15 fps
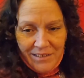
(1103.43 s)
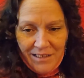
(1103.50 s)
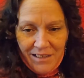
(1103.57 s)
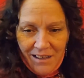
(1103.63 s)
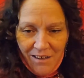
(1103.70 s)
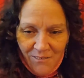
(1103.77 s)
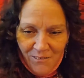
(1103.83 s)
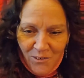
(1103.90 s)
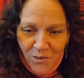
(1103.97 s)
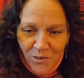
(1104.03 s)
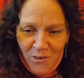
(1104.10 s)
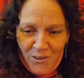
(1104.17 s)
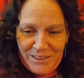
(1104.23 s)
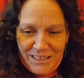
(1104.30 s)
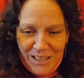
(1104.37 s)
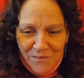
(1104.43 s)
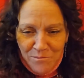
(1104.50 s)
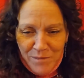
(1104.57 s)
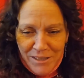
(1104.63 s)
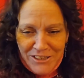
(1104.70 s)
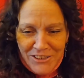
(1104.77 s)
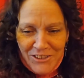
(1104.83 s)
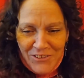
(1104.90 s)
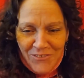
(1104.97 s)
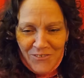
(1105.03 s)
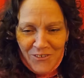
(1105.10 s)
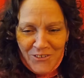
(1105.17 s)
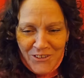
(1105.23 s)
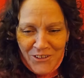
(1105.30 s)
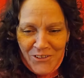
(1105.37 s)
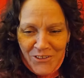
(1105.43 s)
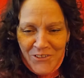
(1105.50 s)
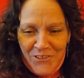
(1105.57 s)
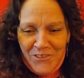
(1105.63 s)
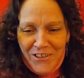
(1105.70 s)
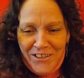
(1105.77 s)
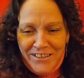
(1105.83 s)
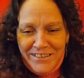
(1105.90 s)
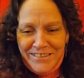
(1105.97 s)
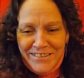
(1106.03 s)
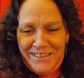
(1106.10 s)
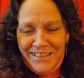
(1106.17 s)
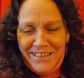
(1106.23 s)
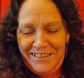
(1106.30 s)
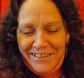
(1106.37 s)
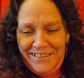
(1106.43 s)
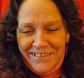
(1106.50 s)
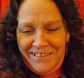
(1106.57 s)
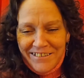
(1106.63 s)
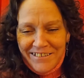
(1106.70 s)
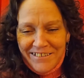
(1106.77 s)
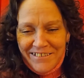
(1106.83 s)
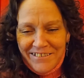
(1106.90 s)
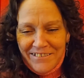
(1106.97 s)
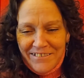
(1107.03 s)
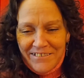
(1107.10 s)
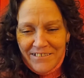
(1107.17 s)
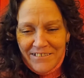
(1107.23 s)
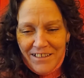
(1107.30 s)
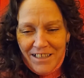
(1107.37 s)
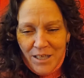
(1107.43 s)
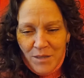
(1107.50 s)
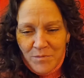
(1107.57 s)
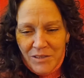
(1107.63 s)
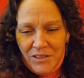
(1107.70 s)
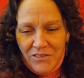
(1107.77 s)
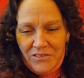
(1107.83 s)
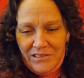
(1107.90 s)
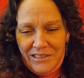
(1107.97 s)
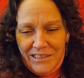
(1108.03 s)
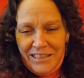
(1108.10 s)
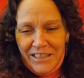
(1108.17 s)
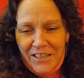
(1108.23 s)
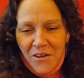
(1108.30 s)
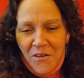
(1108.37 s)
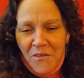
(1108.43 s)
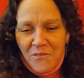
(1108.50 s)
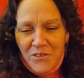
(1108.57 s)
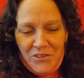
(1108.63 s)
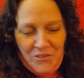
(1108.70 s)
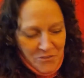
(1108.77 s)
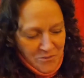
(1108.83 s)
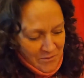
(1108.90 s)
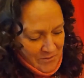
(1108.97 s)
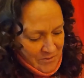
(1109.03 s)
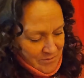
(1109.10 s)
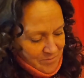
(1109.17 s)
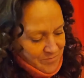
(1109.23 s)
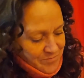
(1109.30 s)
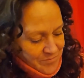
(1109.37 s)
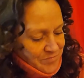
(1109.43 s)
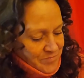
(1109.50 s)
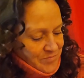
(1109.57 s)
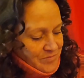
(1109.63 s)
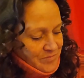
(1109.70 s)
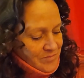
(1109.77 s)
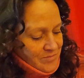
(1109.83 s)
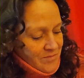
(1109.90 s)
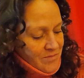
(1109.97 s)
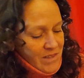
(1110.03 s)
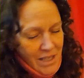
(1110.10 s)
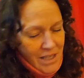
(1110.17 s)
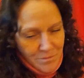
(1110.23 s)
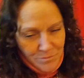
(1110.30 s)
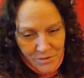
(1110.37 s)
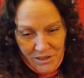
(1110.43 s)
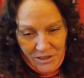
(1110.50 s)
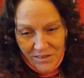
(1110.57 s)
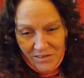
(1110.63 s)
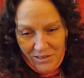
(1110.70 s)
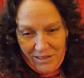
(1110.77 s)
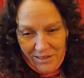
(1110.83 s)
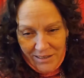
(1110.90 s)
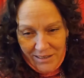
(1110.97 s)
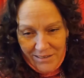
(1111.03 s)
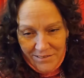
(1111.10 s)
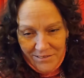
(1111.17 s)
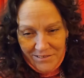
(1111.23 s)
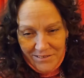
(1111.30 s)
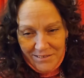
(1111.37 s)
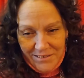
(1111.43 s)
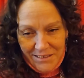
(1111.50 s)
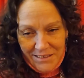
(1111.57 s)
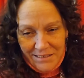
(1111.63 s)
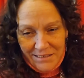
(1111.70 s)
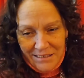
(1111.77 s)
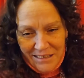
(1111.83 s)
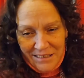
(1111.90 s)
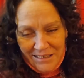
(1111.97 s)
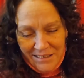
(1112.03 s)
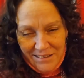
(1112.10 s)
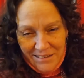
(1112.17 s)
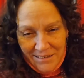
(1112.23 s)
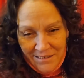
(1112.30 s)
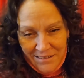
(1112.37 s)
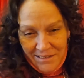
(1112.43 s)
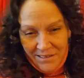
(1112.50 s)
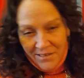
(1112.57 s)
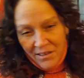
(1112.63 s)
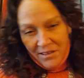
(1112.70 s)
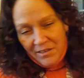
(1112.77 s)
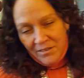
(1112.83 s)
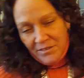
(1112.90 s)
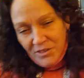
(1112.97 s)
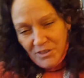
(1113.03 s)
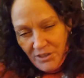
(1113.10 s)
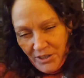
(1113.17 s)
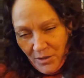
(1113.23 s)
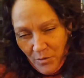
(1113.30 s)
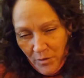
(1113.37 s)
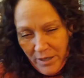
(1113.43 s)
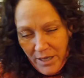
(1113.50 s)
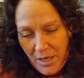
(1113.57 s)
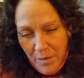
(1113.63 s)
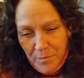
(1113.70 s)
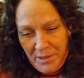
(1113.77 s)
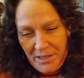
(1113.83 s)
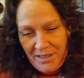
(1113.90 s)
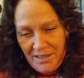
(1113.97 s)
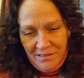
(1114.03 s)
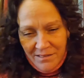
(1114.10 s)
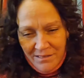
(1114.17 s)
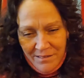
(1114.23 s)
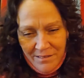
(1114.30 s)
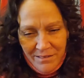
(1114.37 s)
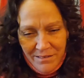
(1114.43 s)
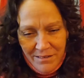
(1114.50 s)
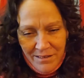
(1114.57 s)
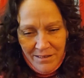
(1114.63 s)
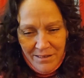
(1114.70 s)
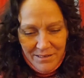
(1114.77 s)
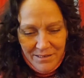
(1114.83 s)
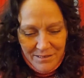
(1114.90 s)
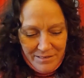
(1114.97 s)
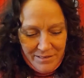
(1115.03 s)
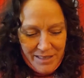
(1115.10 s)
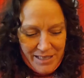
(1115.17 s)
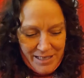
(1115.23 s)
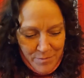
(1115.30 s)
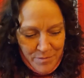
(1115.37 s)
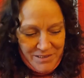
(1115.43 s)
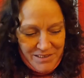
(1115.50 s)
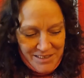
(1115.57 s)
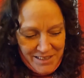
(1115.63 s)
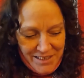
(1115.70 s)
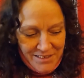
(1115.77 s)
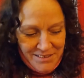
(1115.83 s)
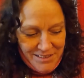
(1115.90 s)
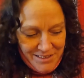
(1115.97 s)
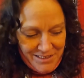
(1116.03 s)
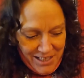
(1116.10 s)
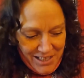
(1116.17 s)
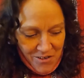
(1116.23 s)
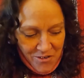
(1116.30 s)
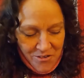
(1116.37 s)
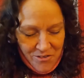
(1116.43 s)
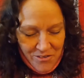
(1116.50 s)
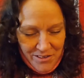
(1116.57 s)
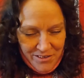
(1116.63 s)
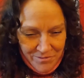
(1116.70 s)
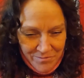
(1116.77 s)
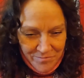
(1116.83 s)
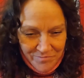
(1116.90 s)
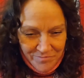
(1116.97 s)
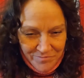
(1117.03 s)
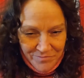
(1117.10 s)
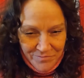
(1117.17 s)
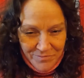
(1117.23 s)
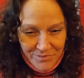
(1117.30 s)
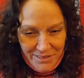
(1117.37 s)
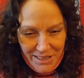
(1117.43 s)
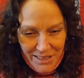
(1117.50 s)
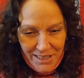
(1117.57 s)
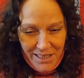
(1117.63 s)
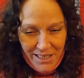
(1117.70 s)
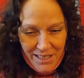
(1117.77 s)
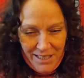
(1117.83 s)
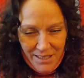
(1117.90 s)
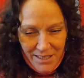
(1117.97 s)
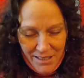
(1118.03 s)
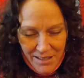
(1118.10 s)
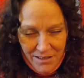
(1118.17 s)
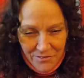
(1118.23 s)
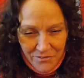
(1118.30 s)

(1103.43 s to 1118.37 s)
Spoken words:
Of course I missed you, Earth. Are you crazy? I absolutely love you. I'm just trying to get through this. You know where I've been? I've been sick as a dog. Sick AF.